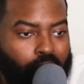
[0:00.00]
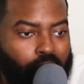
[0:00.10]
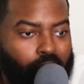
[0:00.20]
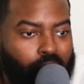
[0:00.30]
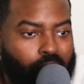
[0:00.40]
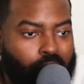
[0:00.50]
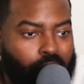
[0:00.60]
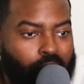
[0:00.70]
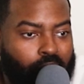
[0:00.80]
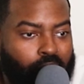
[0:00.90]

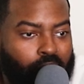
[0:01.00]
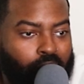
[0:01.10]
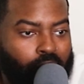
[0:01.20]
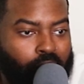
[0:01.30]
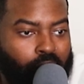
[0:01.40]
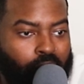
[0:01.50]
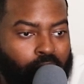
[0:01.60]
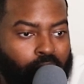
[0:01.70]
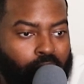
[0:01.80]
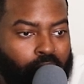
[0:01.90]

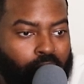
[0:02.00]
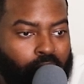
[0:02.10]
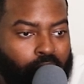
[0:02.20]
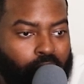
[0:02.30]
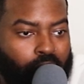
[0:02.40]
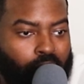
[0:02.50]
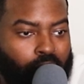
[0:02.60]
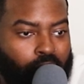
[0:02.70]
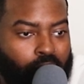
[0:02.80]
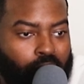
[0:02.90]

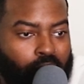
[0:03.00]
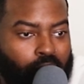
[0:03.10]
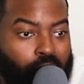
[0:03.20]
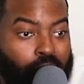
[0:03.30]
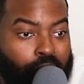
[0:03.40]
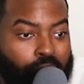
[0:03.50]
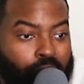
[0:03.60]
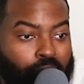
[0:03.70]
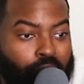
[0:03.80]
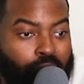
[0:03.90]

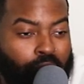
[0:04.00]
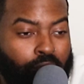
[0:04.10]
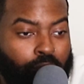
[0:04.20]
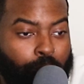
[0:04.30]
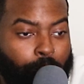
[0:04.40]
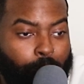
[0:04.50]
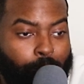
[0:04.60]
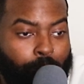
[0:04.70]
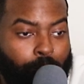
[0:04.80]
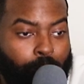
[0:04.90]

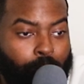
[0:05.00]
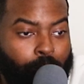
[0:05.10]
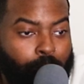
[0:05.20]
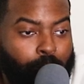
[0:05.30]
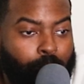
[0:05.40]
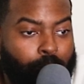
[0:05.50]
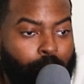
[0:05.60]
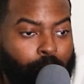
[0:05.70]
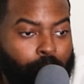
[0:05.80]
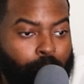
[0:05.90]

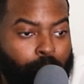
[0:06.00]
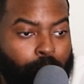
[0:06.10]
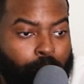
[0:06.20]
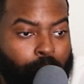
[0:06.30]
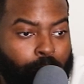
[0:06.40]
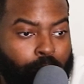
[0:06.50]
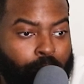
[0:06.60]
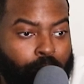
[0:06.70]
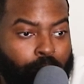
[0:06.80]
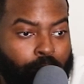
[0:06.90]

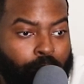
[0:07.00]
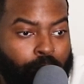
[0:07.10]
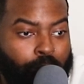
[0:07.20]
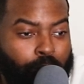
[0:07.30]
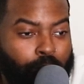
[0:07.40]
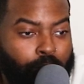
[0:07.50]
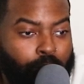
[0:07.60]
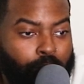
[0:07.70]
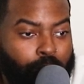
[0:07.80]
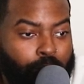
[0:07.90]
(not speaking)